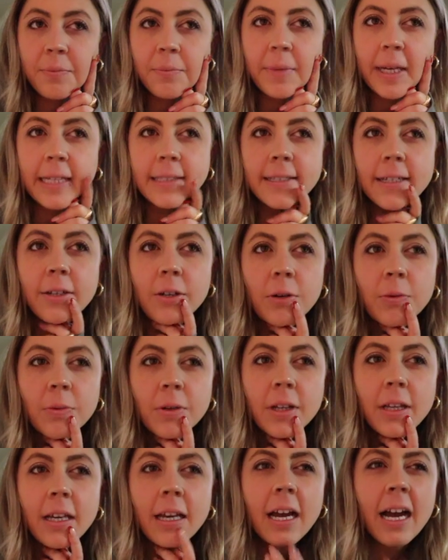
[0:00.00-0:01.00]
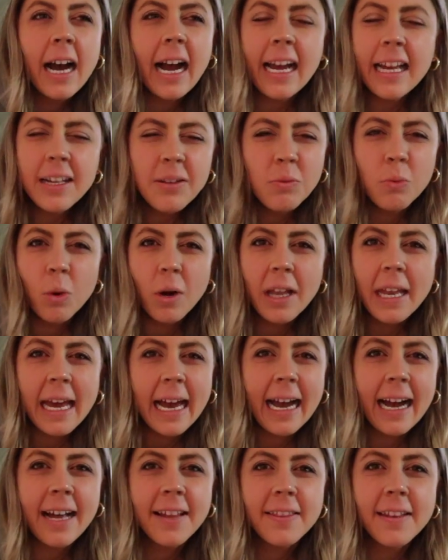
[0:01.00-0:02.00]
because I don't really, I had one
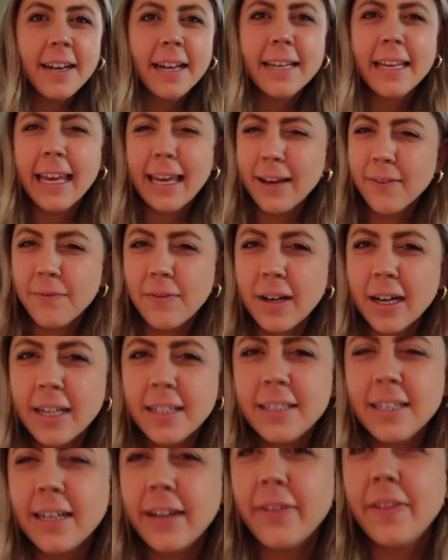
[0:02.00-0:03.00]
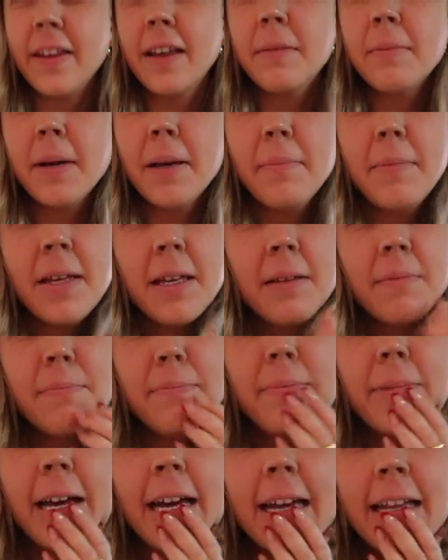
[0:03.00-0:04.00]
hat that I can't find and I think might be in
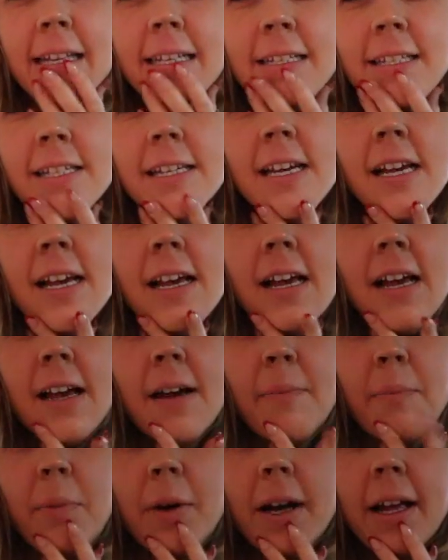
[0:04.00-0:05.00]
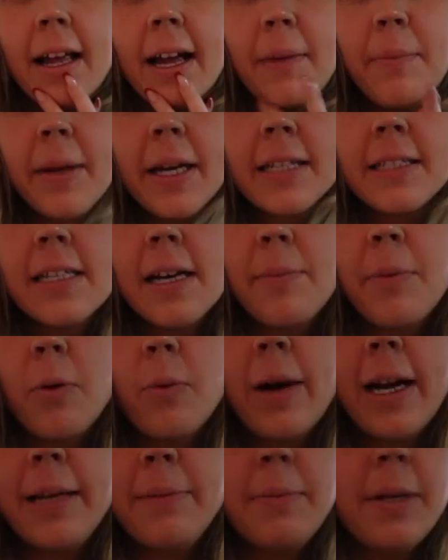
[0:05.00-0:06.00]
Bend but I picked up a white